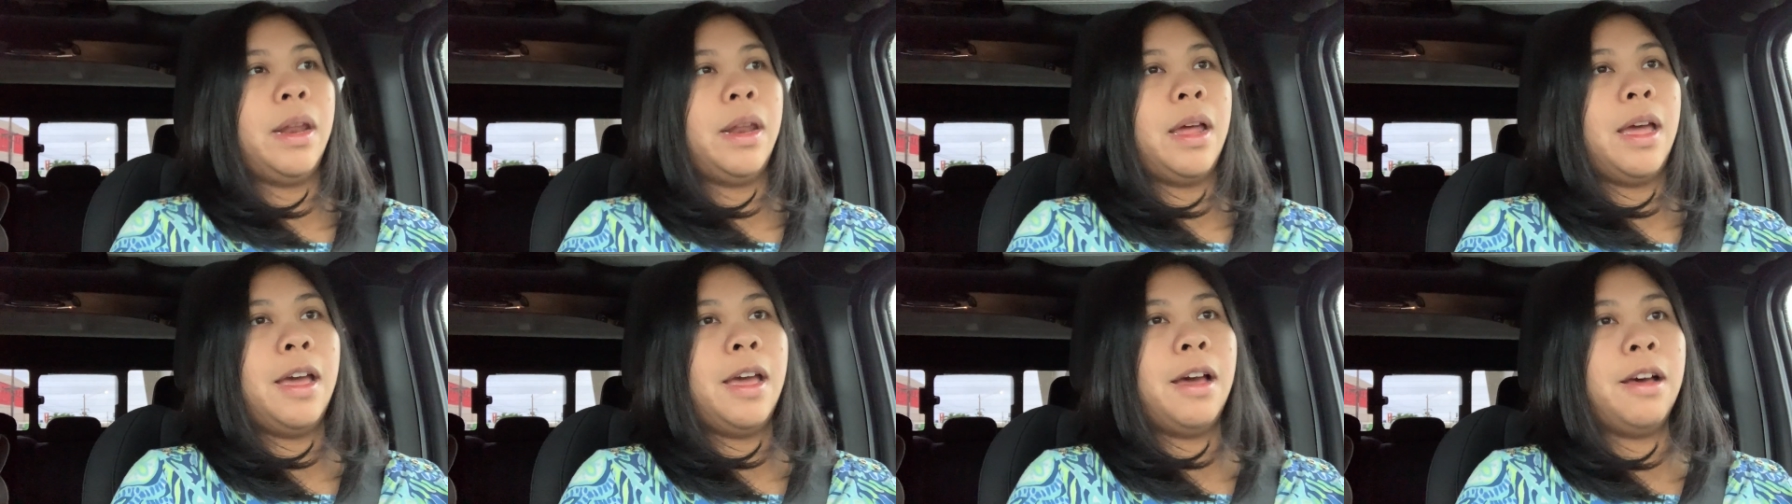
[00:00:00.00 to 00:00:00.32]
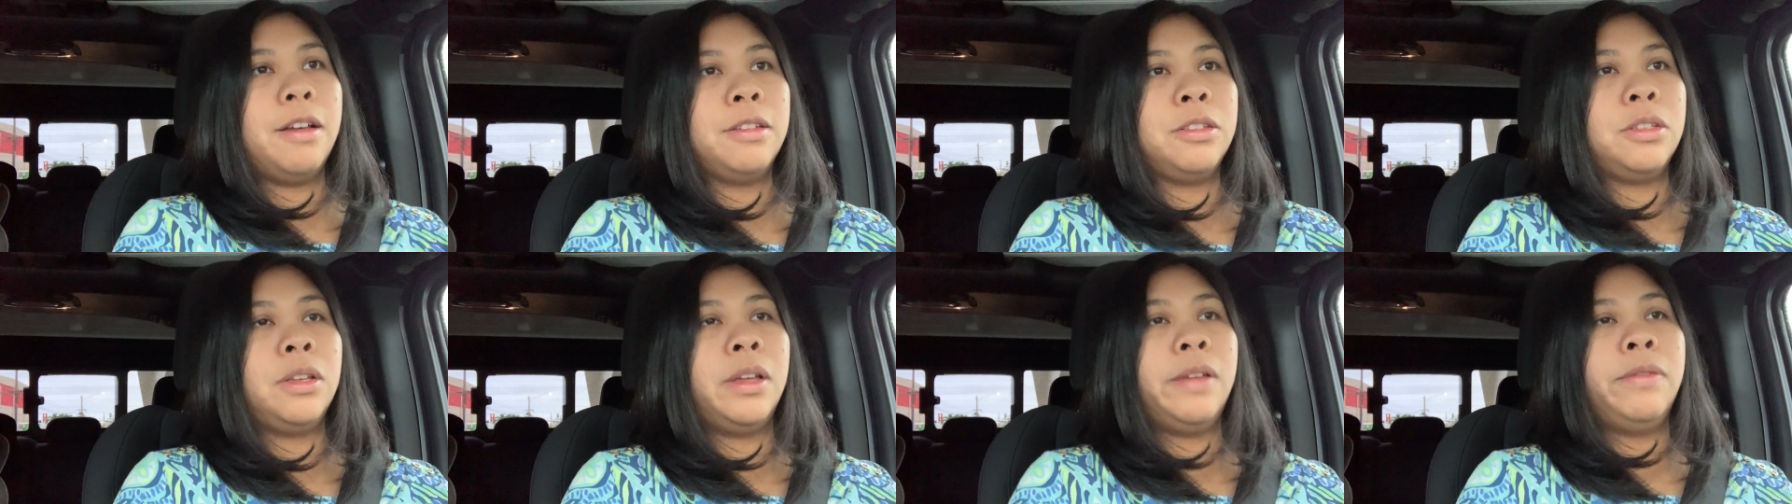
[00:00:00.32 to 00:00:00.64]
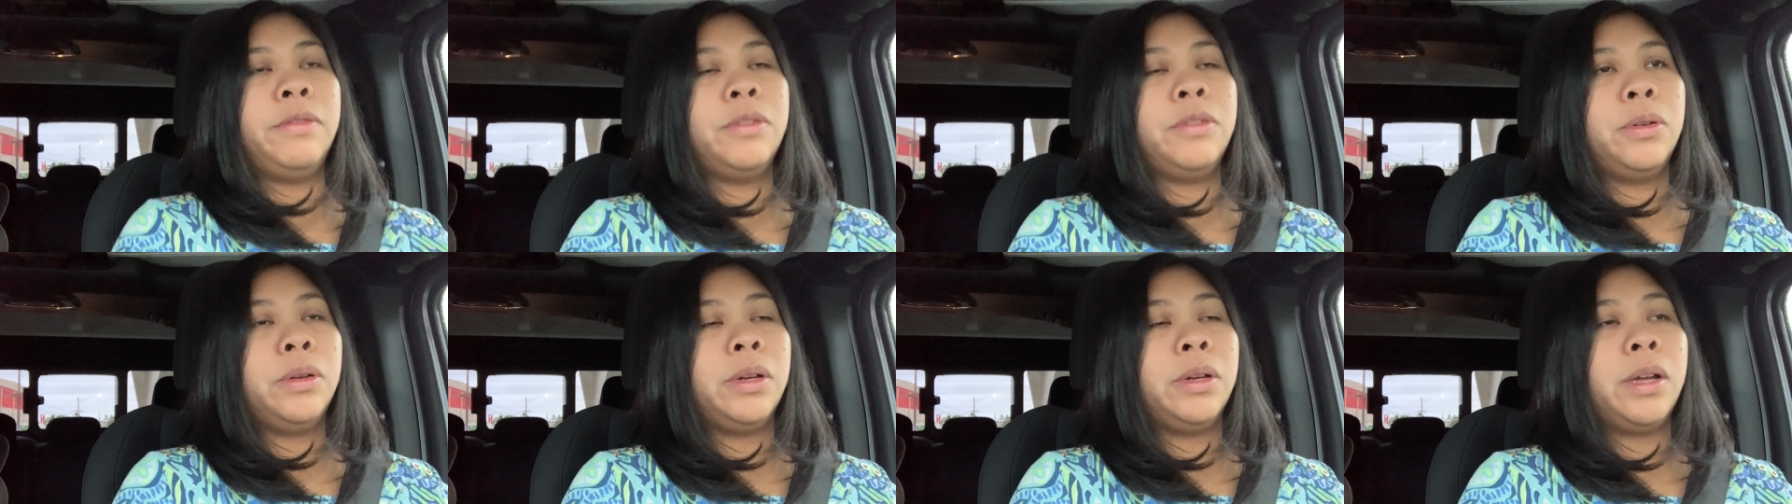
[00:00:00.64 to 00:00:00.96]
I also have
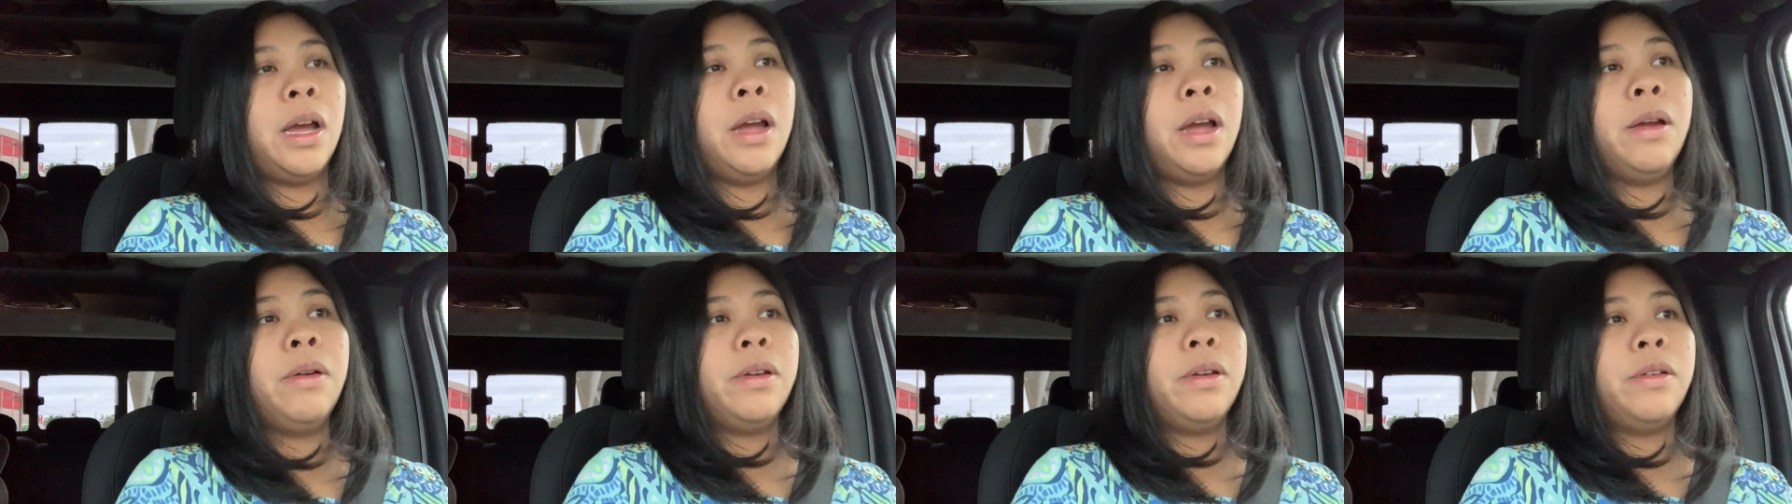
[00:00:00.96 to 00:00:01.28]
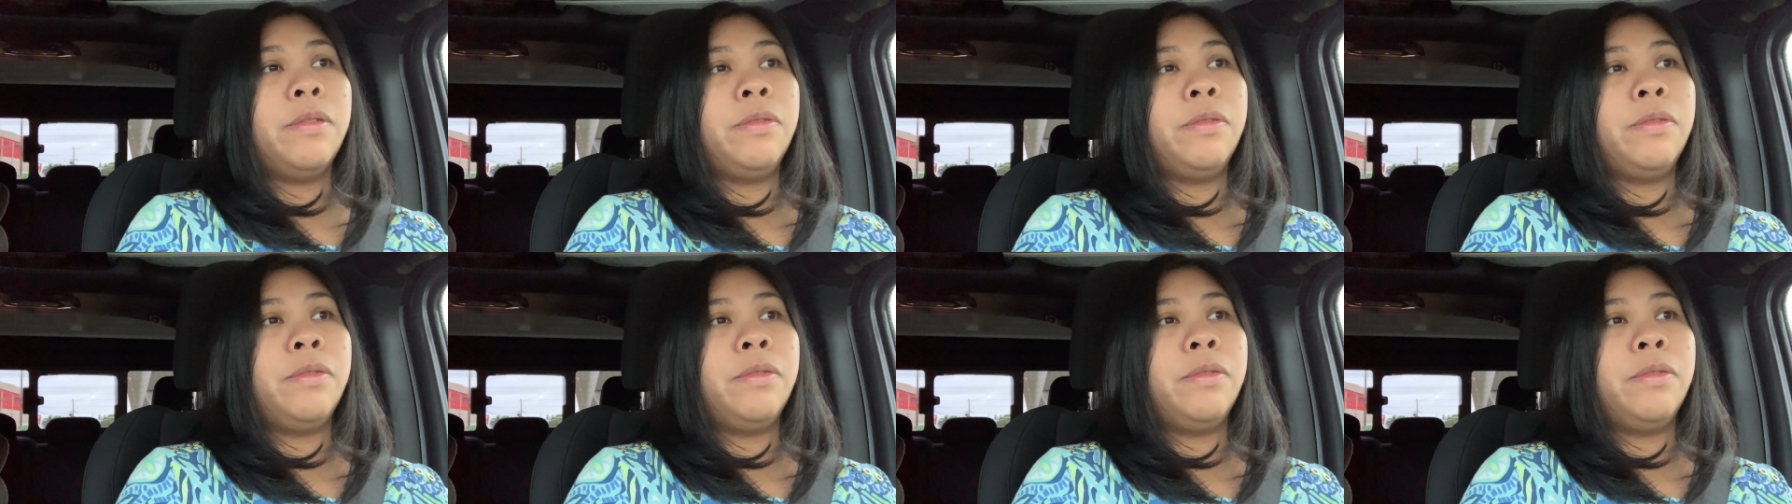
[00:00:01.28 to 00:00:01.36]
told Kyra,